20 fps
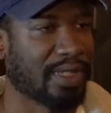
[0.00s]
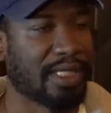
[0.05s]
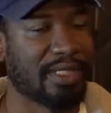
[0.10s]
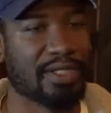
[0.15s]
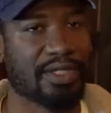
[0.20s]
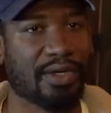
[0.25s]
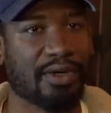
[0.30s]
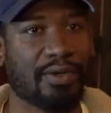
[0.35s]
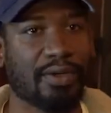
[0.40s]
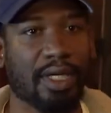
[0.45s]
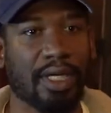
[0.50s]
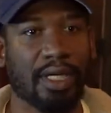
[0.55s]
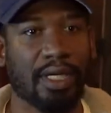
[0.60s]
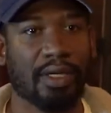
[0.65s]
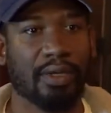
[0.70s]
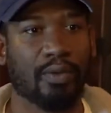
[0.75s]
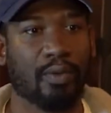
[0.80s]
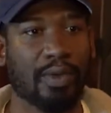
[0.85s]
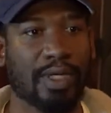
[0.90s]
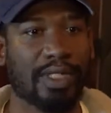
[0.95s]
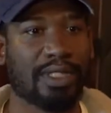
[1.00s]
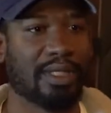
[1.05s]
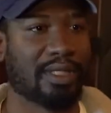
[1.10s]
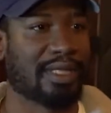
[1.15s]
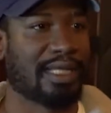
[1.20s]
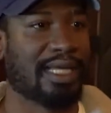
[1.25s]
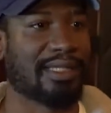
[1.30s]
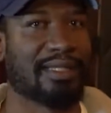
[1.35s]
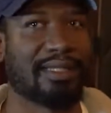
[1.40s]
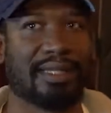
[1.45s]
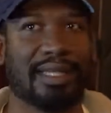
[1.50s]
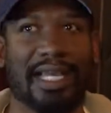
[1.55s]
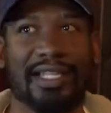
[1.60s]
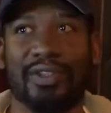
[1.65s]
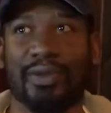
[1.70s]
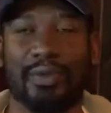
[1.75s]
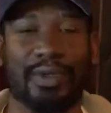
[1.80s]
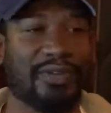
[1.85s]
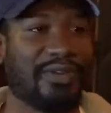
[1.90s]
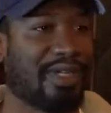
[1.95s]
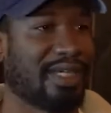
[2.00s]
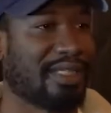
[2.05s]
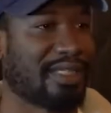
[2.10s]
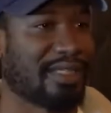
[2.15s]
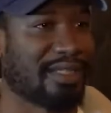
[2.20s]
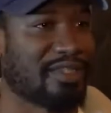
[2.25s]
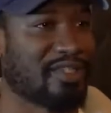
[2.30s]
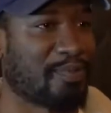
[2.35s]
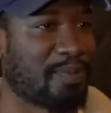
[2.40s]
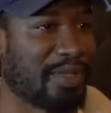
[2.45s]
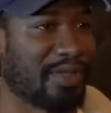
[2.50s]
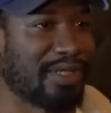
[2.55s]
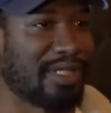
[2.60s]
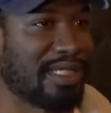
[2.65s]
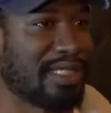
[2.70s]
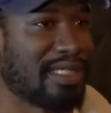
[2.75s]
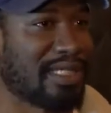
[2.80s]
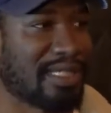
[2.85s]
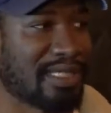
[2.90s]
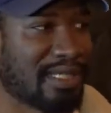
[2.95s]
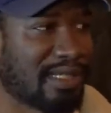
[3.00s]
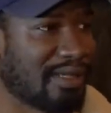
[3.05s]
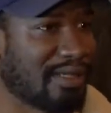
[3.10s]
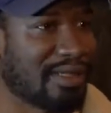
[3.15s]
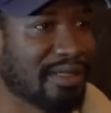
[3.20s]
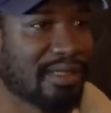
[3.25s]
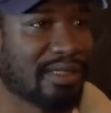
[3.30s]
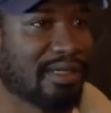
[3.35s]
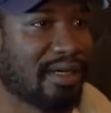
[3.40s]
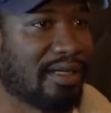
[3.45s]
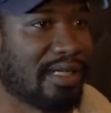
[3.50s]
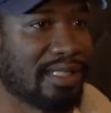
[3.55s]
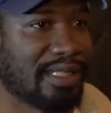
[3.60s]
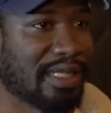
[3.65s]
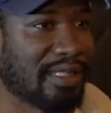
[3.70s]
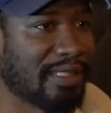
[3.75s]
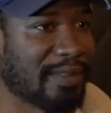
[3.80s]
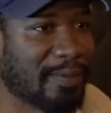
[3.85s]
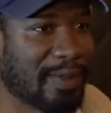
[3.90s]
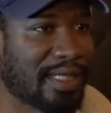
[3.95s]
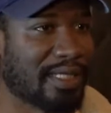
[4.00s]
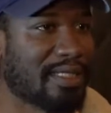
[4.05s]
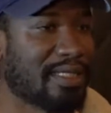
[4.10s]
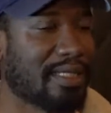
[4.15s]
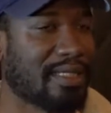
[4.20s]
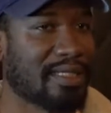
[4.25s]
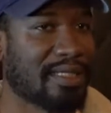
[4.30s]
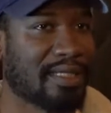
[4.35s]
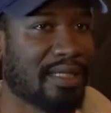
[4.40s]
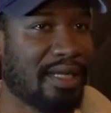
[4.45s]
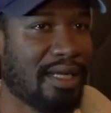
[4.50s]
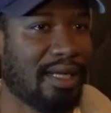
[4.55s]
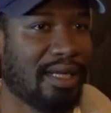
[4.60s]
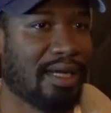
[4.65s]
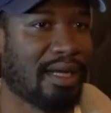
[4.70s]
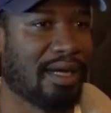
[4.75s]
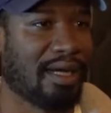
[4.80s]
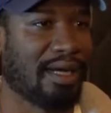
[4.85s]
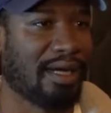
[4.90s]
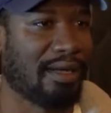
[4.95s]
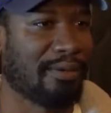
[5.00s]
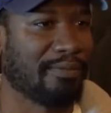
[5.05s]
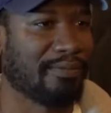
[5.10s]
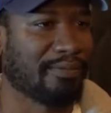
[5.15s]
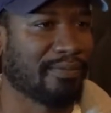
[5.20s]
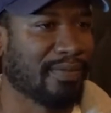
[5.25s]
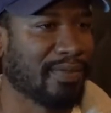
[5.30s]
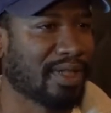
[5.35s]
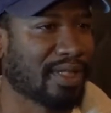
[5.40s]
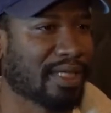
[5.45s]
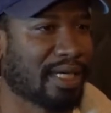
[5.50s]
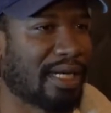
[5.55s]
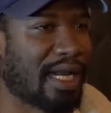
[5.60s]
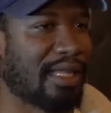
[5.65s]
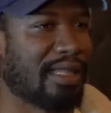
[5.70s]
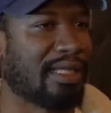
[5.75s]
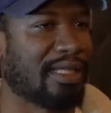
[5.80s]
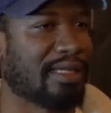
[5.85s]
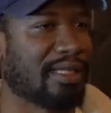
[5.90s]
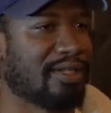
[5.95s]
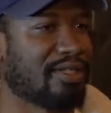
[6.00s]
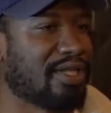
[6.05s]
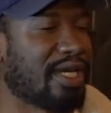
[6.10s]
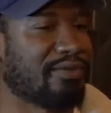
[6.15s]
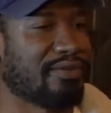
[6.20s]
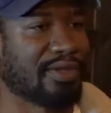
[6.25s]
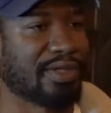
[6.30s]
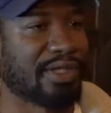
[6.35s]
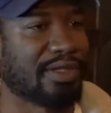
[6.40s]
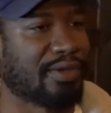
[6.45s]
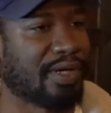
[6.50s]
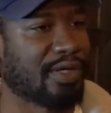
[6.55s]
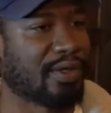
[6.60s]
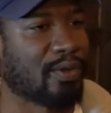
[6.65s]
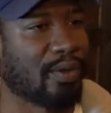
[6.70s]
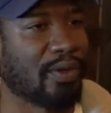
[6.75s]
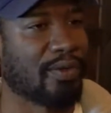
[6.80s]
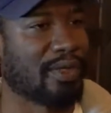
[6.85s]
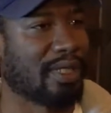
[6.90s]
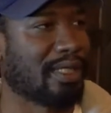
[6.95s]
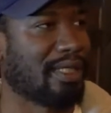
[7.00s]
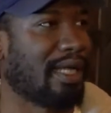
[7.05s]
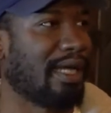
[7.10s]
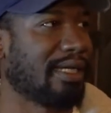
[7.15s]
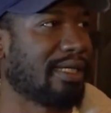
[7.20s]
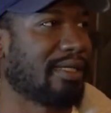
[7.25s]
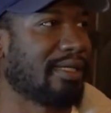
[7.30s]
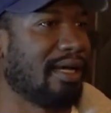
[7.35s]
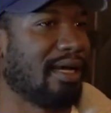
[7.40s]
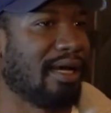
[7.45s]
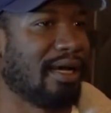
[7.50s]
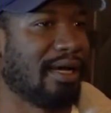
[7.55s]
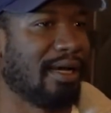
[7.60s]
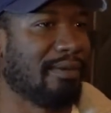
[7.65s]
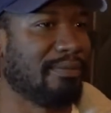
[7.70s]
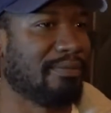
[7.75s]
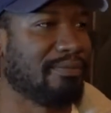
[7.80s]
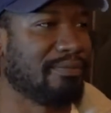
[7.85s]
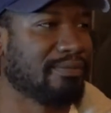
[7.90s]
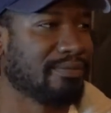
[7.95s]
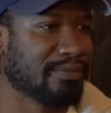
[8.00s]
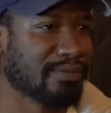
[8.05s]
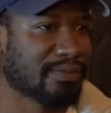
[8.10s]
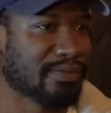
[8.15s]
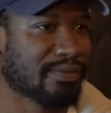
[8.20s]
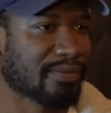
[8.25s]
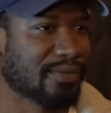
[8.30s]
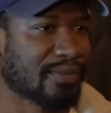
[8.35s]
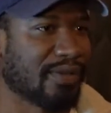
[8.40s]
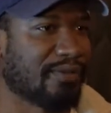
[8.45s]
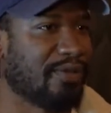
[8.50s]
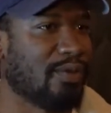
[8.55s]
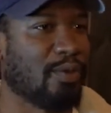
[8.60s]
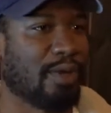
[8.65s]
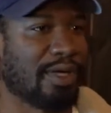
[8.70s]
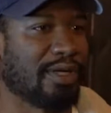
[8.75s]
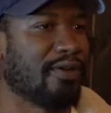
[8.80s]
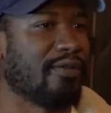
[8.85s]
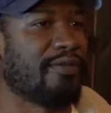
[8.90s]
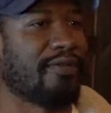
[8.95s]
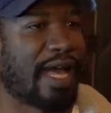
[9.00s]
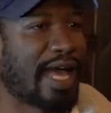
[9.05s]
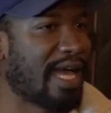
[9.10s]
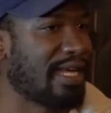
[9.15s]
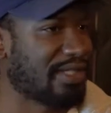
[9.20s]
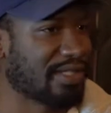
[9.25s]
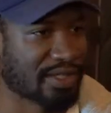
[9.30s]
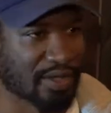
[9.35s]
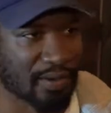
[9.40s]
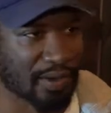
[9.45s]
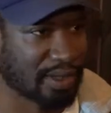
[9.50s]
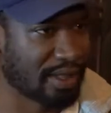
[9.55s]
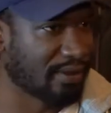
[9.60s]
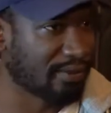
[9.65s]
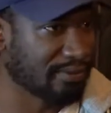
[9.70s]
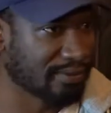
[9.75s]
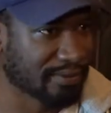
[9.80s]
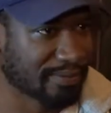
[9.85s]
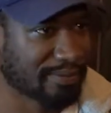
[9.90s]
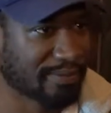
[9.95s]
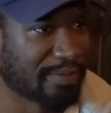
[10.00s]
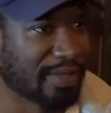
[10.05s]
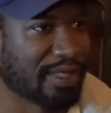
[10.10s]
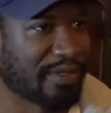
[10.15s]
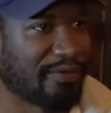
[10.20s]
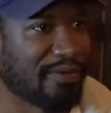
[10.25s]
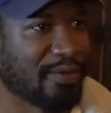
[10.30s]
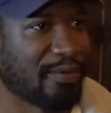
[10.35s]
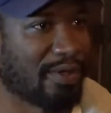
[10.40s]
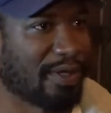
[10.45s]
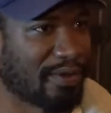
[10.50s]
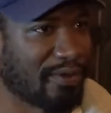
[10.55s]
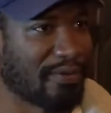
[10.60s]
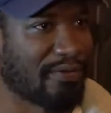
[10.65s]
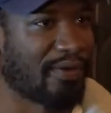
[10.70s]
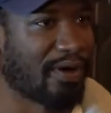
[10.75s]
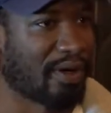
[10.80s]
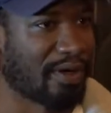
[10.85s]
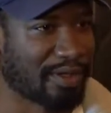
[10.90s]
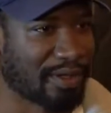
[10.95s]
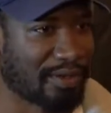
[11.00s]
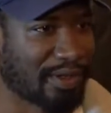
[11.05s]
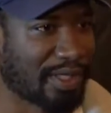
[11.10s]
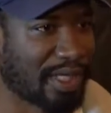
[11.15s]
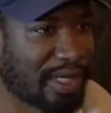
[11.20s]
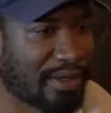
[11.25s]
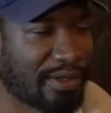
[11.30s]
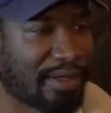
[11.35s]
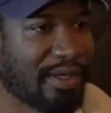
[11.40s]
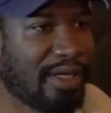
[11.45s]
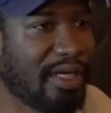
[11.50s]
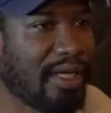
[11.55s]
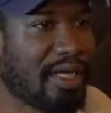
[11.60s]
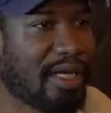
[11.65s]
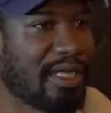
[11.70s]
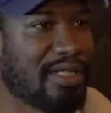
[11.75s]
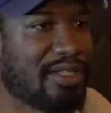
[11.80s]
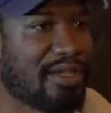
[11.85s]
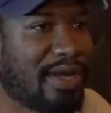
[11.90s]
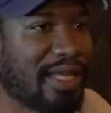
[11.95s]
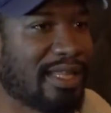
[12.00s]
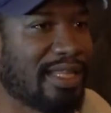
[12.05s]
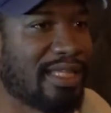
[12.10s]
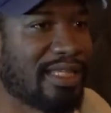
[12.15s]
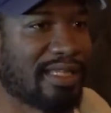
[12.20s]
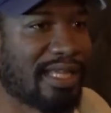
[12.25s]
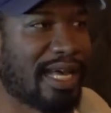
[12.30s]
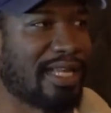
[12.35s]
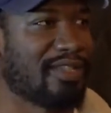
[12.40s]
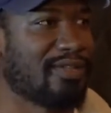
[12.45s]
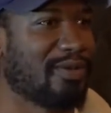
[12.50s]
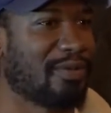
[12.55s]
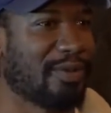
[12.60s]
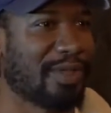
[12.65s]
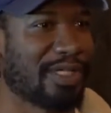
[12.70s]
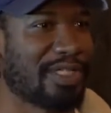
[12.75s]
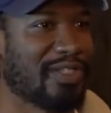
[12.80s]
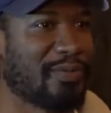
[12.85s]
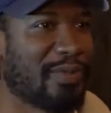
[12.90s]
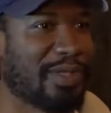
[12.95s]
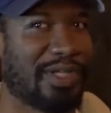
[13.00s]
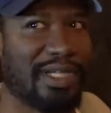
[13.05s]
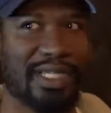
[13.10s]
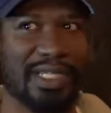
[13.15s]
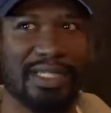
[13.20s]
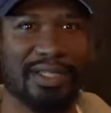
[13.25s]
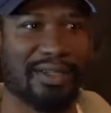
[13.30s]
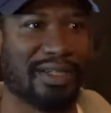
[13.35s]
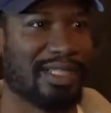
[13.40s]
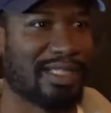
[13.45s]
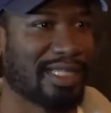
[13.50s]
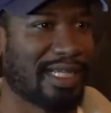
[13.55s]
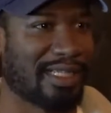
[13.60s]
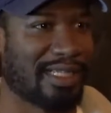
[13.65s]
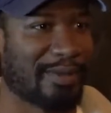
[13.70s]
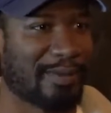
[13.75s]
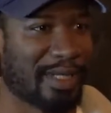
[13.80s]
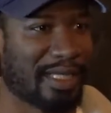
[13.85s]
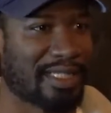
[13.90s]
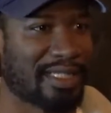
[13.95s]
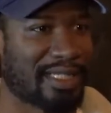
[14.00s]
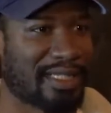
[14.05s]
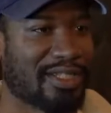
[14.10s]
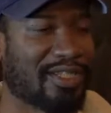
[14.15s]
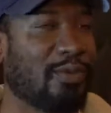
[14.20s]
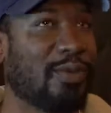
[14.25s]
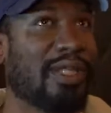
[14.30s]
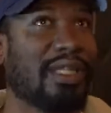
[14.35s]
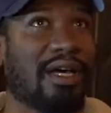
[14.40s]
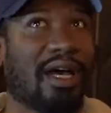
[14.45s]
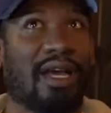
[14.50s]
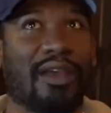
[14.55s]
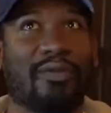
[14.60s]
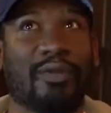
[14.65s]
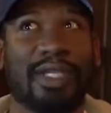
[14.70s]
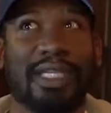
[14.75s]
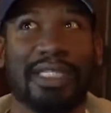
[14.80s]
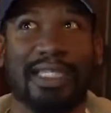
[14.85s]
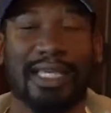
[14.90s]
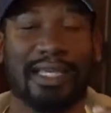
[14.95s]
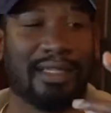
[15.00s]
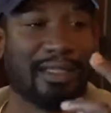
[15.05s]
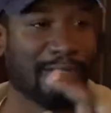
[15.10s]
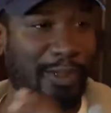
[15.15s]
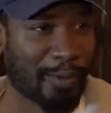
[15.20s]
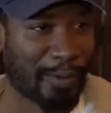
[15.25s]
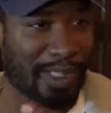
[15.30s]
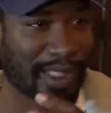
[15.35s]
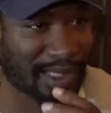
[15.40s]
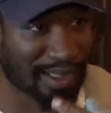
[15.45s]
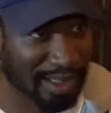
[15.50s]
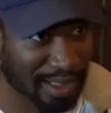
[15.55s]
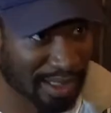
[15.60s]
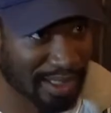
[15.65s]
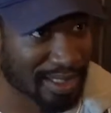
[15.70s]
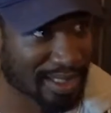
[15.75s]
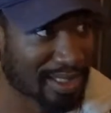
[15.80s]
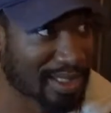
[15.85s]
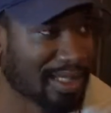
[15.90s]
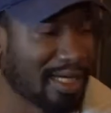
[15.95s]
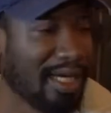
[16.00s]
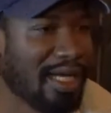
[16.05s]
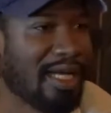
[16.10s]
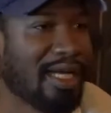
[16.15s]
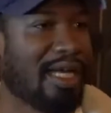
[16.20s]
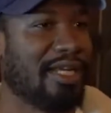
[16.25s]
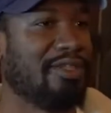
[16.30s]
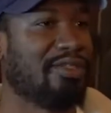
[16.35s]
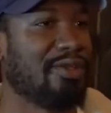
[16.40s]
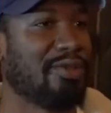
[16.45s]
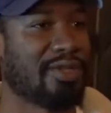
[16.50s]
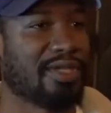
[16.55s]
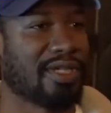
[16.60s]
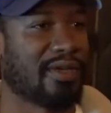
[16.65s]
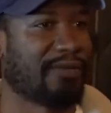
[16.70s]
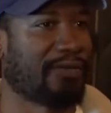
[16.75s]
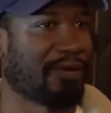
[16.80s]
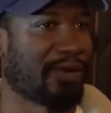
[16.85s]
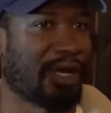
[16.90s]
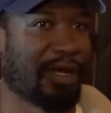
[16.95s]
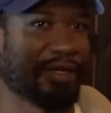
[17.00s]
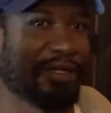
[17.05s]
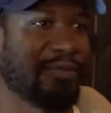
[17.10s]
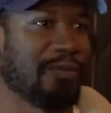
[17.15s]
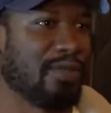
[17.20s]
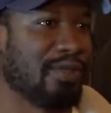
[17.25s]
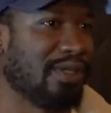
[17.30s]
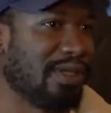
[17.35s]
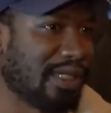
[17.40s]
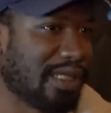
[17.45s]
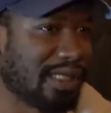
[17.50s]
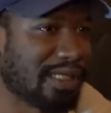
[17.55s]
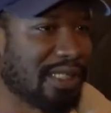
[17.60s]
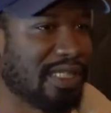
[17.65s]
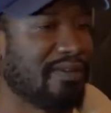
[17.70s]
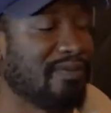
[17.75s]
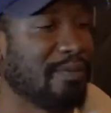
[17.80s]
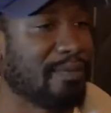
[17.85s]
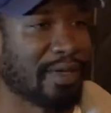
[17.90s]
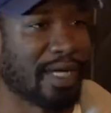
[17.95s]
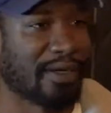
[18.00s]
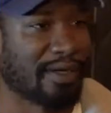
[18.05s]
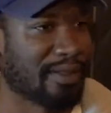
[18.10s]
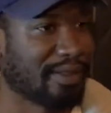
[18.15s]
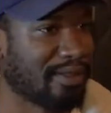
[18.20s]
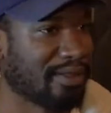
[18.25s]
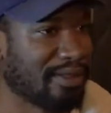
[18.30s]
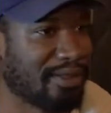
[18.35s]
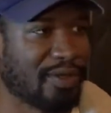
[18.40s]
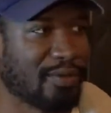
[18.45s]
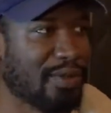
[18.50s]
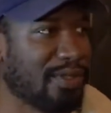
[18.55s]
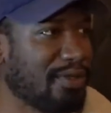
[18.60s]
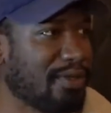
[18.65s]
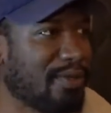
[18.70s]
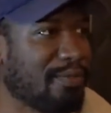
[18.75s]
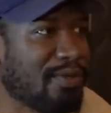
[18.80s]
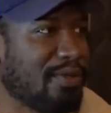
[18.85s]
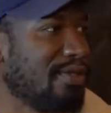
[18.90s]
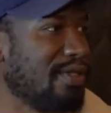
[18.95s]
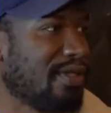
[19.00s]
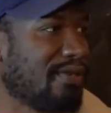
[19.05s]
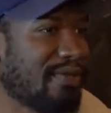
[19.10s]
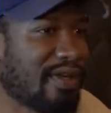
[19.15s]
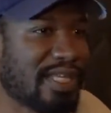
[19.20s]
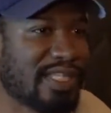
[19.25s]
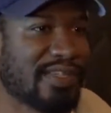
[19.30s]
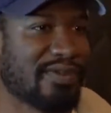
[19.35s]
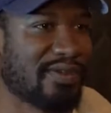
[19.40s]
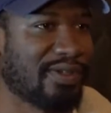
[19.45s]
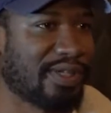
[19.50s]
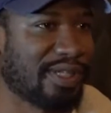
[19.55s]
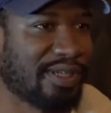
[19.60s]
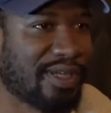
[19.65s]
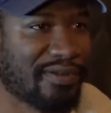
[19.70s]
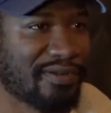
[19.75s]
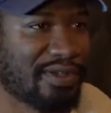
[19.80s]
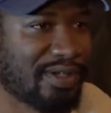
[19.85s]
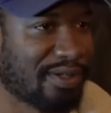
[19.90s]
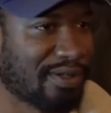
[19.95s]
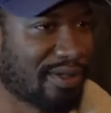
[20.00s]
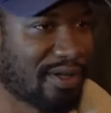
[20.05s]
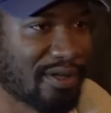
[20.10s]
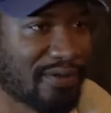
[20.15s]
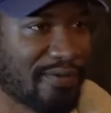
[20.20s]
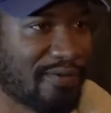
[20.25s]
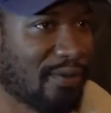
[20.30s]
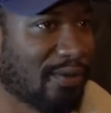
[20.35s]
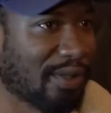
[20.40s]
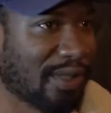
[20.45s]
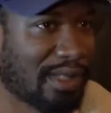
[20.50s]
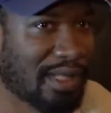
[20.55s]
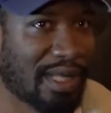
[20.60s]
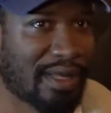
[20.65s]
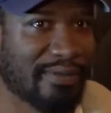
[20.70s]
And so we took that. That's what we get to experience here on a daily basis. Um, and I think there's that really great quote that like, um, if you want to go fast, go alone. But if you want to go far, go together. And so I think that's what we experience here on a daily basis. So we thought if we could take a little bit of this and do stuff for our community even better. You know, we do a music festival here every year called For the